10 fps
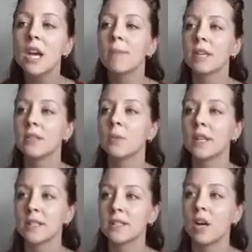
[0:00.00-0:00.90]
because when I
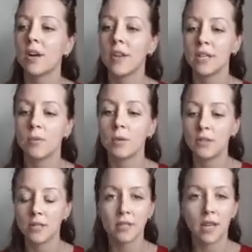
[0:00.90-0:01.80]
saw that number on the
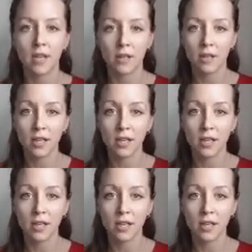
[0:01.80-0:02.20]
scale,